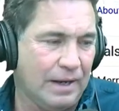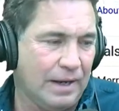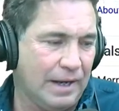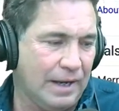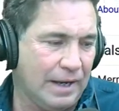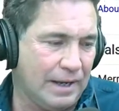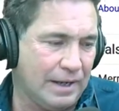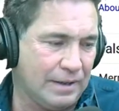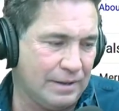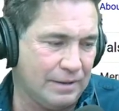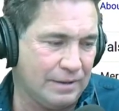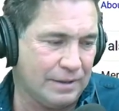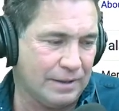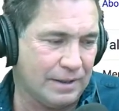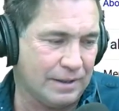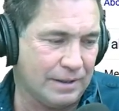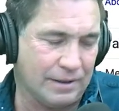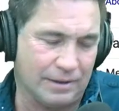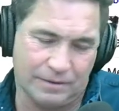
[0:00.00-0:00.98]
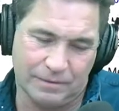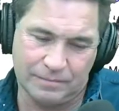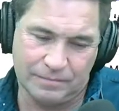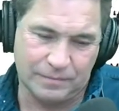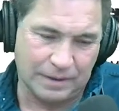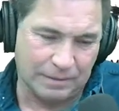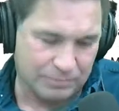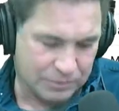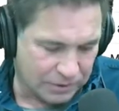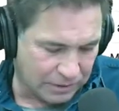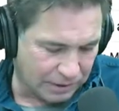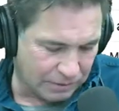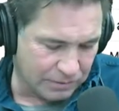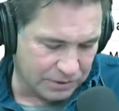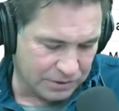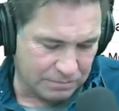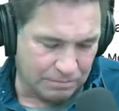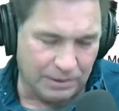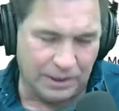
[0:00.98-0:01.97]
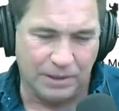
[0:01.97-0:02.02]
And, uh, you know, I'm sorry it
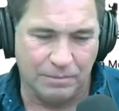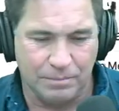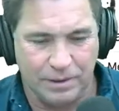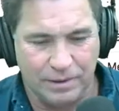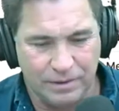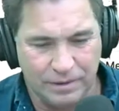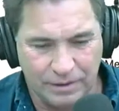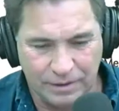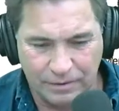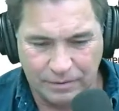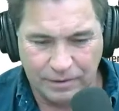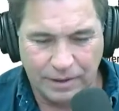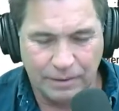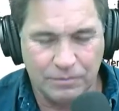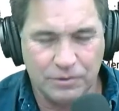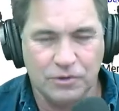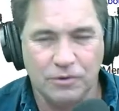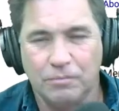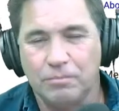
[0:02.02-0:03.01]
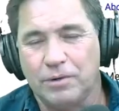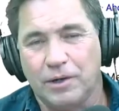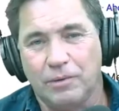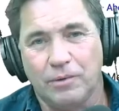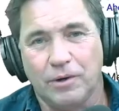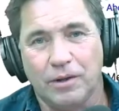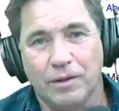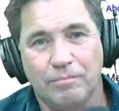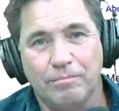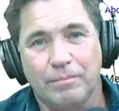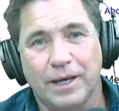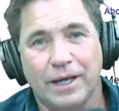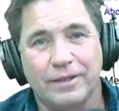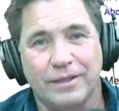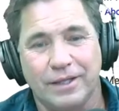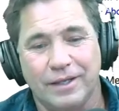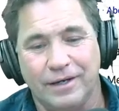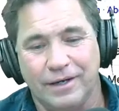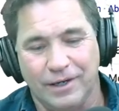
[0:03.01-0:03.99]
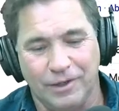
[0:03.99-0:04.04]
wasn't me, but, you know, I was doing pretty well back
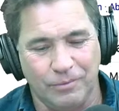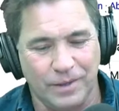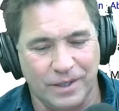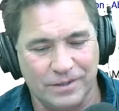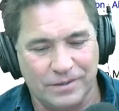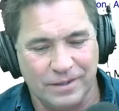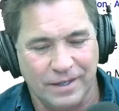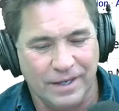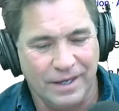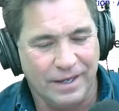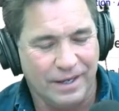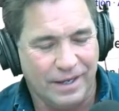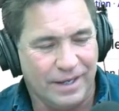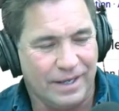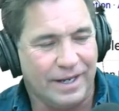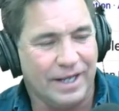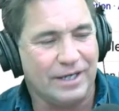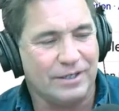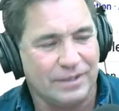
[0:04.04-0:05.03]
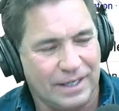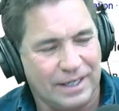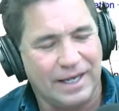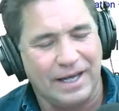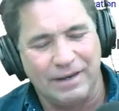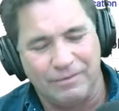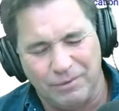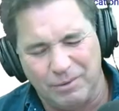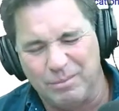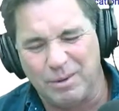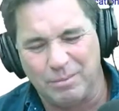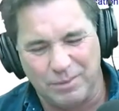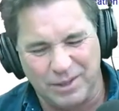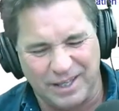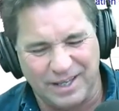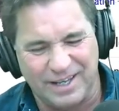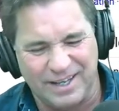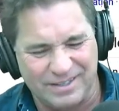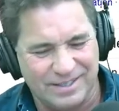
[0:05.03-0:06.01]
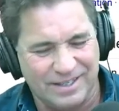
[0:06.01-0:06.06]
then anyways. And actually, I, I remember the
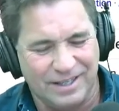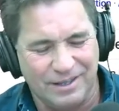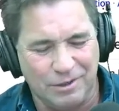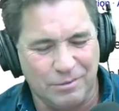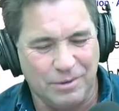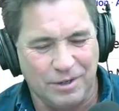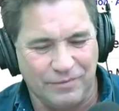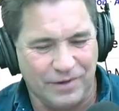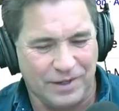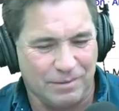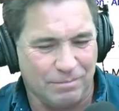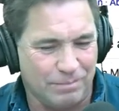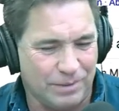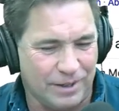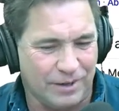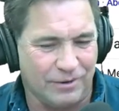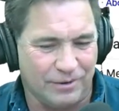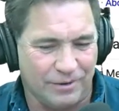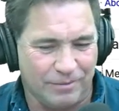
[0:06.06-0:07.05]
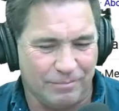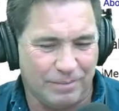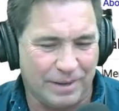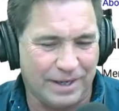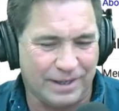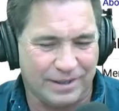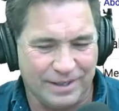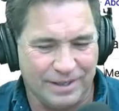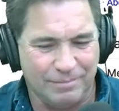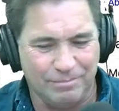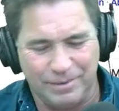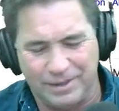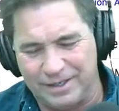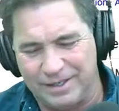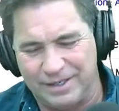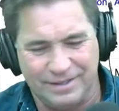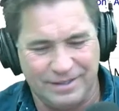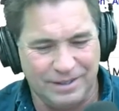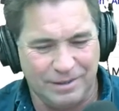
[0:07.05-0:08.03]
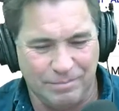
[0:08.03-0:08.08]
guy. He's a little bit of a competitor back then, but
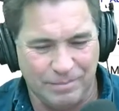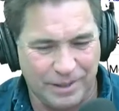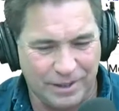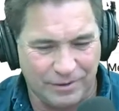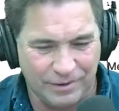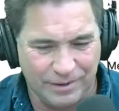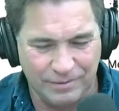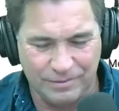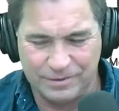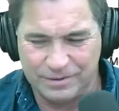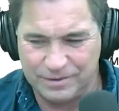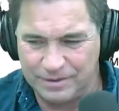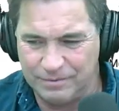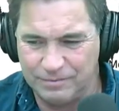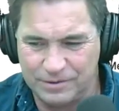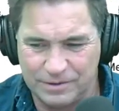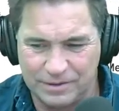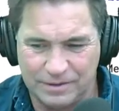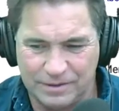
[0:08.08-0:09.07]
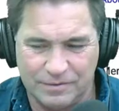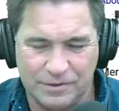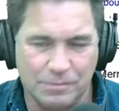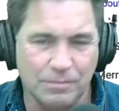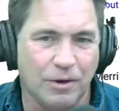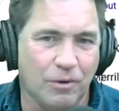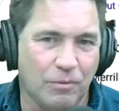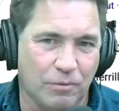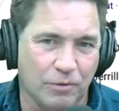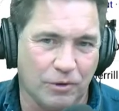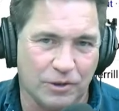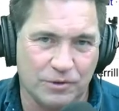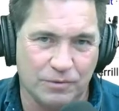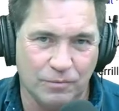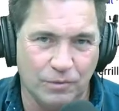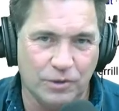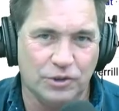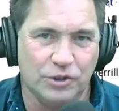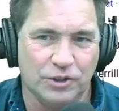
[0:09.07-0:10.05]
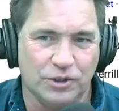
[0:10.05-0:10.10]
it didn't matter. He was, he was a small work,
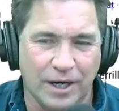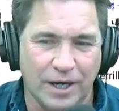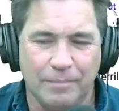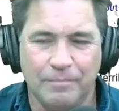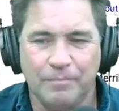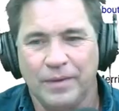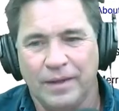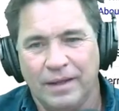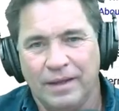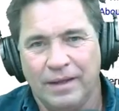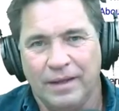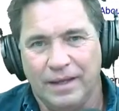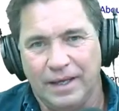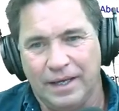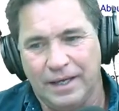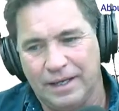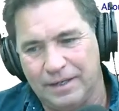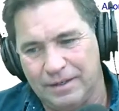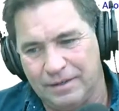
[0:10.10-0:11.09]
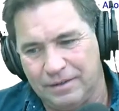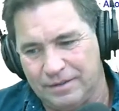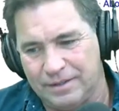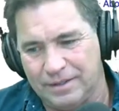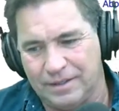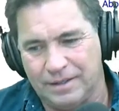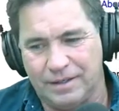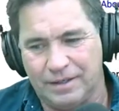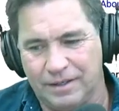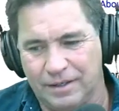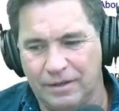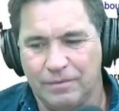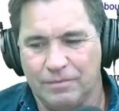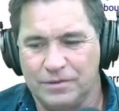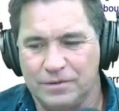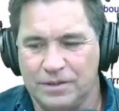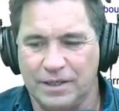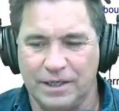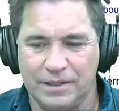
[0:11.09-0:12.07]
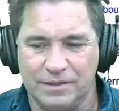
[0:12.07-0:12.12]
wood shop and uh, you know it
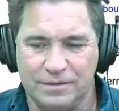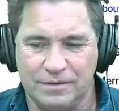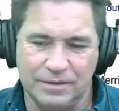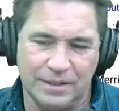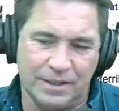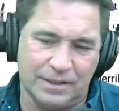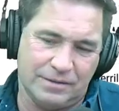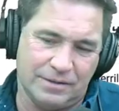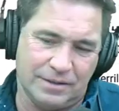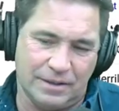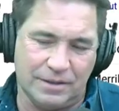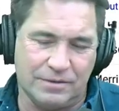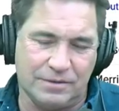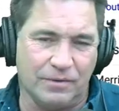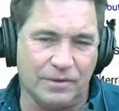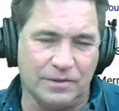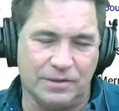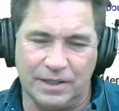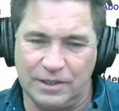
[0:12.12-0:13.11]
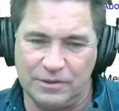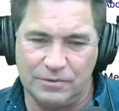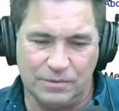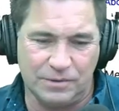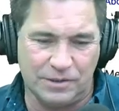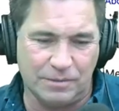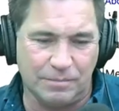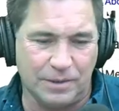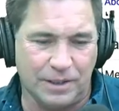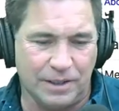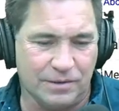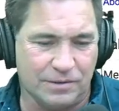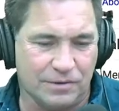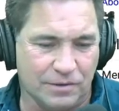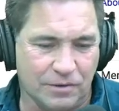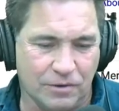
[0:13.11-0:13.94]
was a nice, nice, and it's always nice when somebody hits a